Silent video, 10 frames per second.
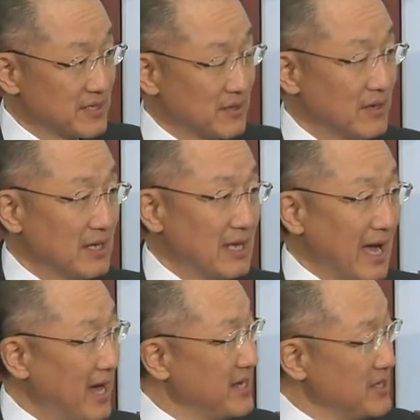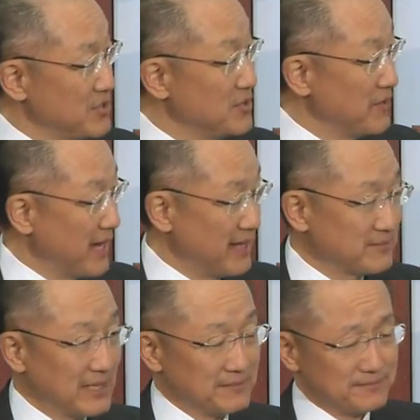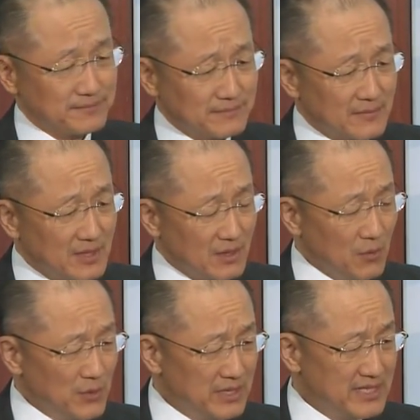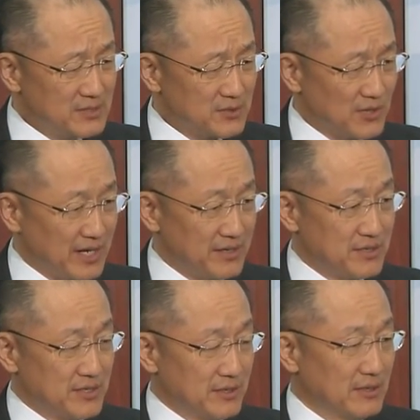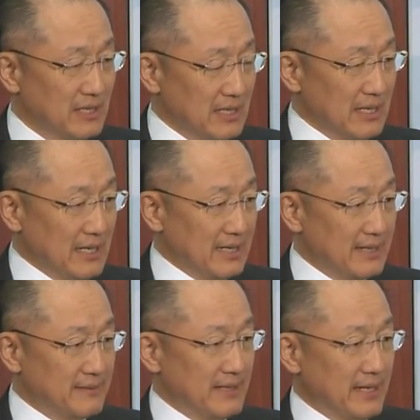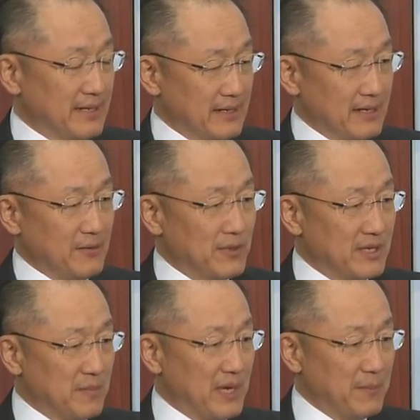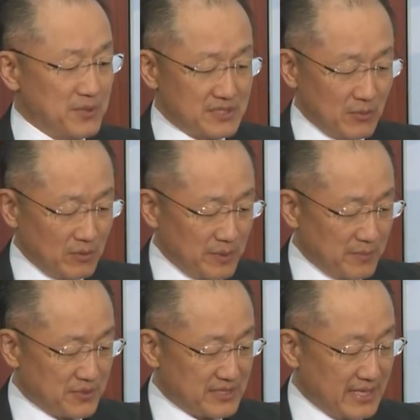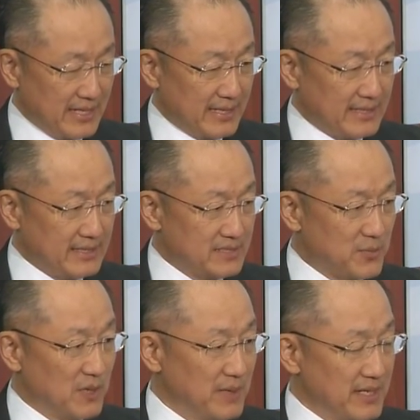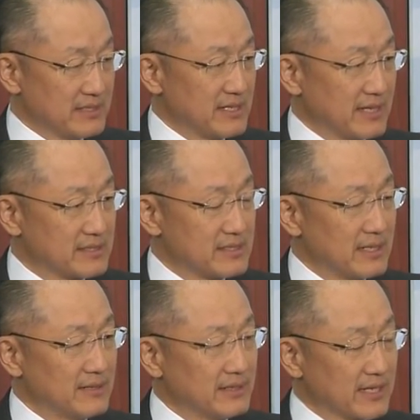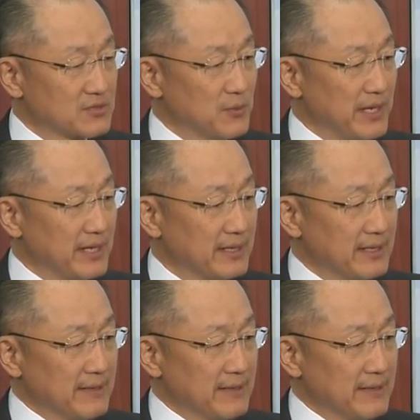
And so how do you do that? Well, one of the things we're trying to do, uh, and uh, one of the papers that we'll be presenting at the spring meetings next, uh, next week,